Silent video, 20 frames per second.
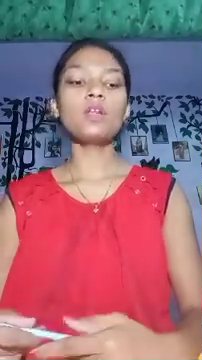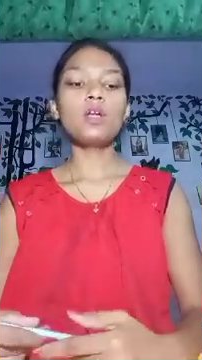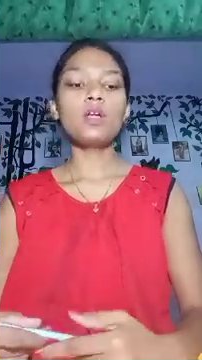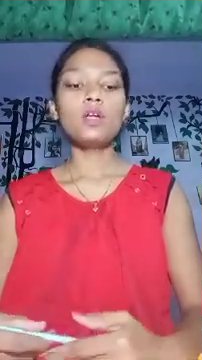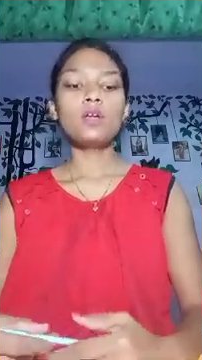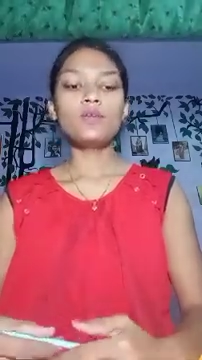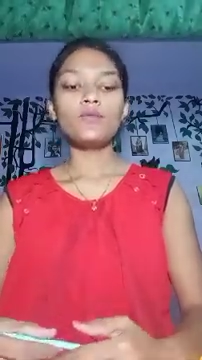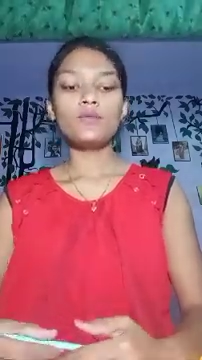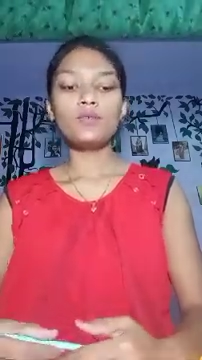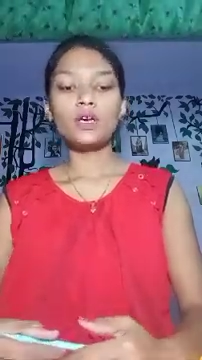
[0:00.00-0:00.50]

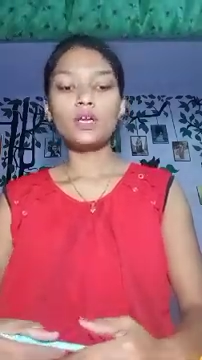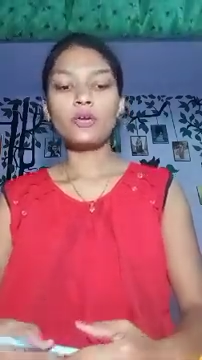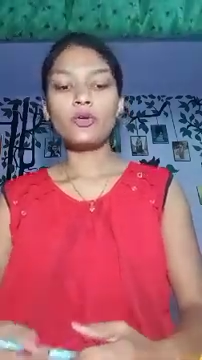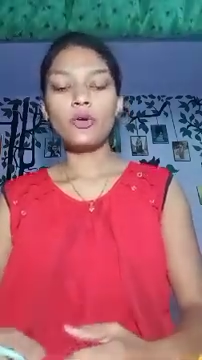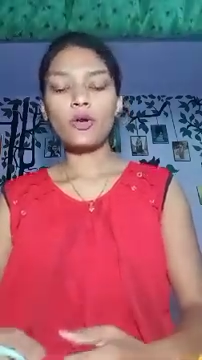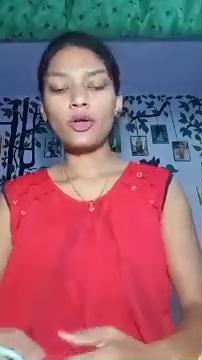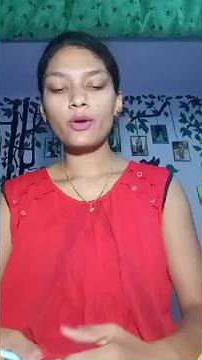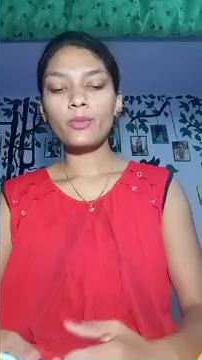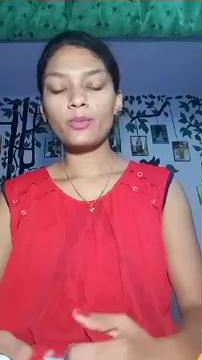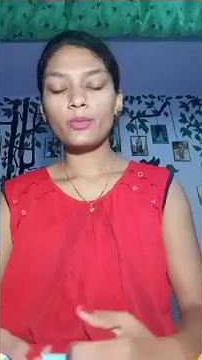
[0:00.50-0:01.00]
one
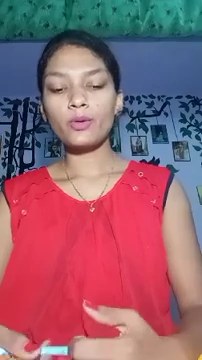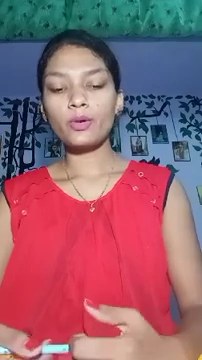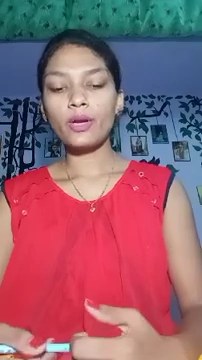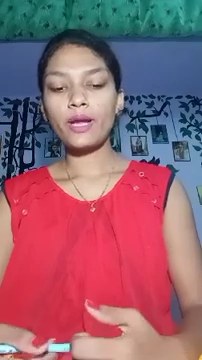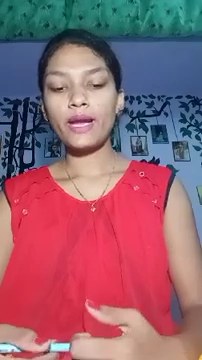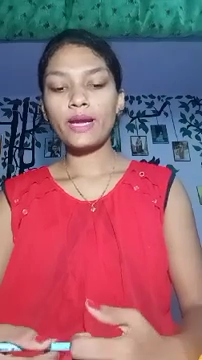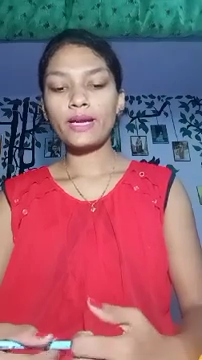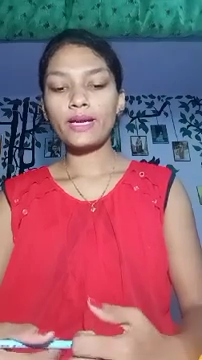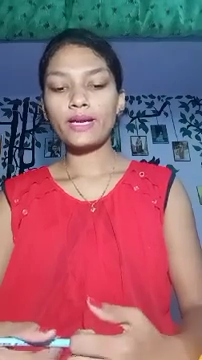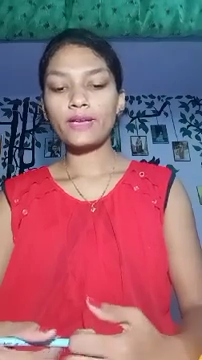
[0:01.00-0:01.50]
or more
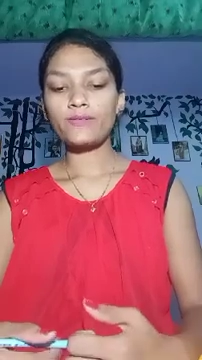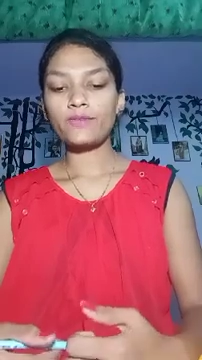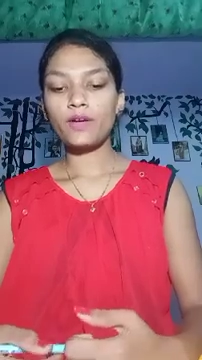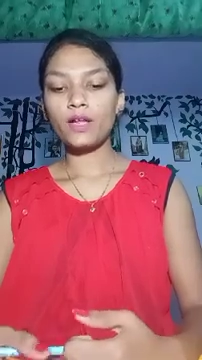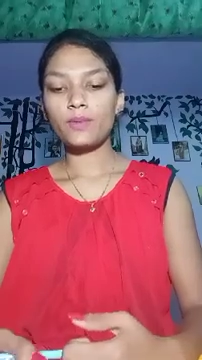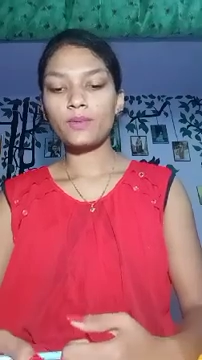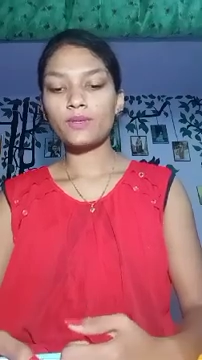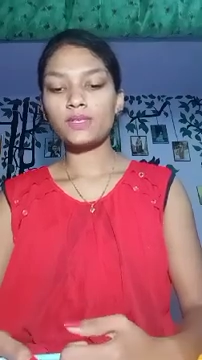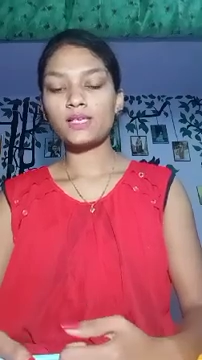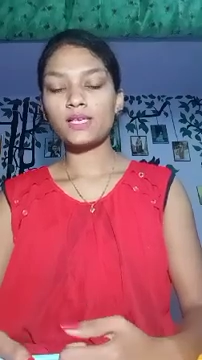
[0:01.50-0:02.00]

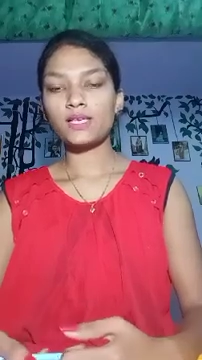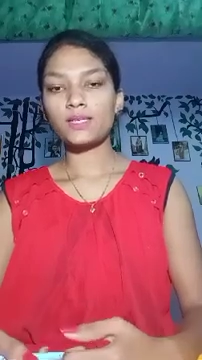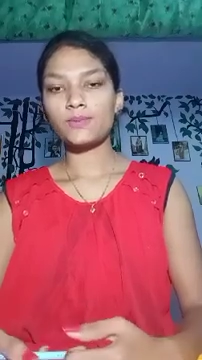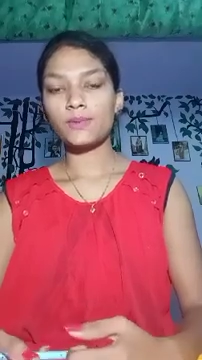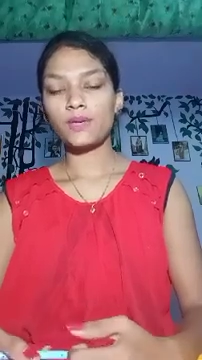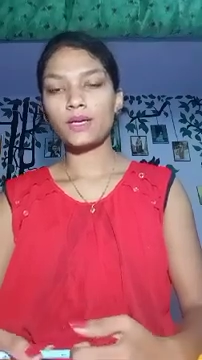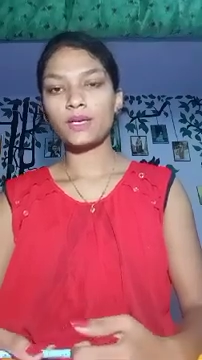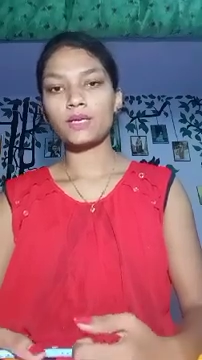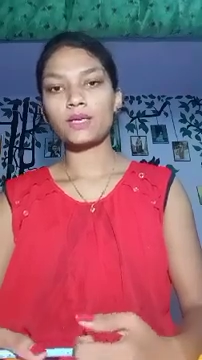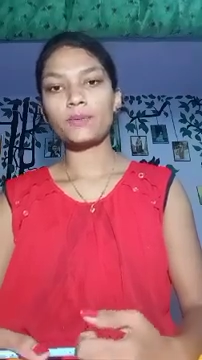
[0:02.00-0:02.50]
identifiable
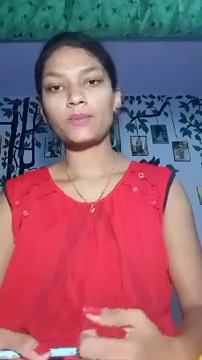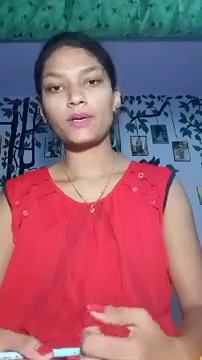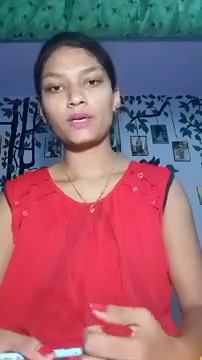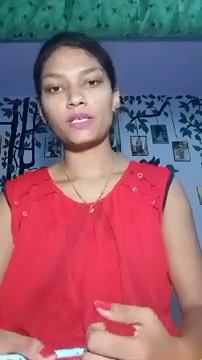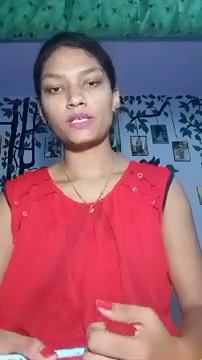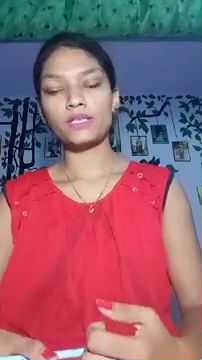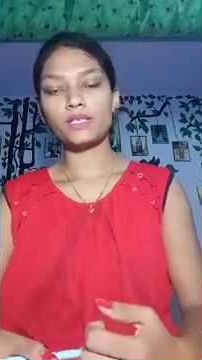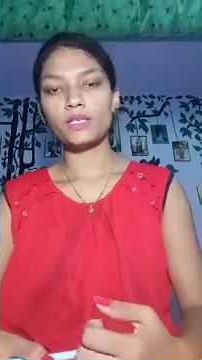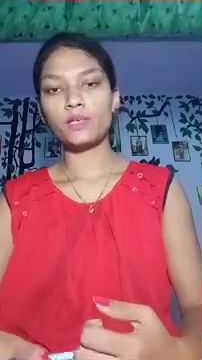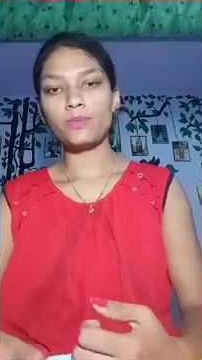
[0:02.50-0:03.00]
suspected
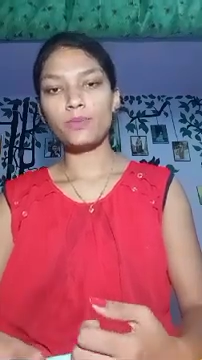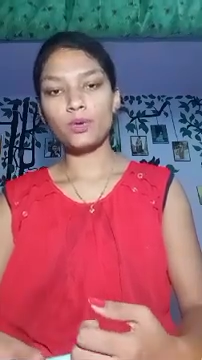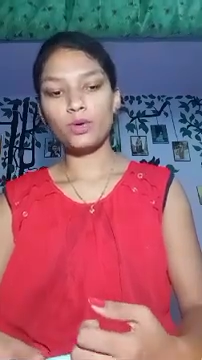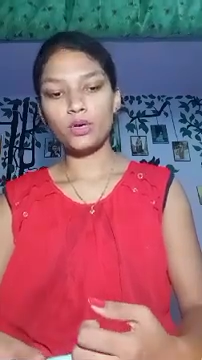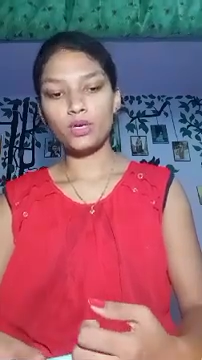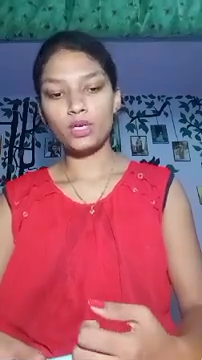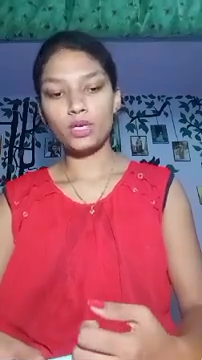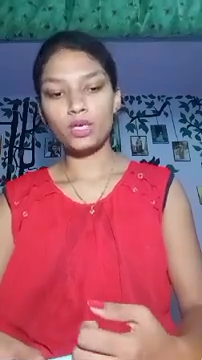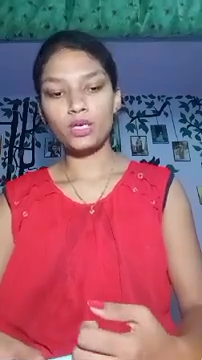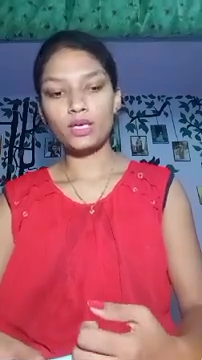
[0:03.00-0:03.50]
medicinal
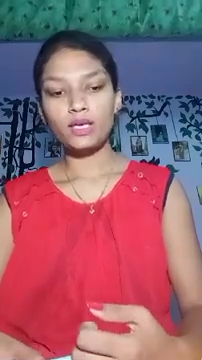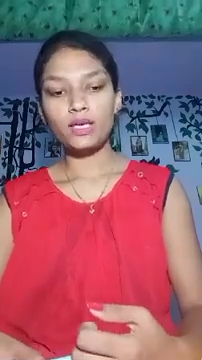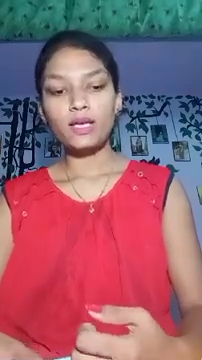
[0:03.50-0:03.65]
product,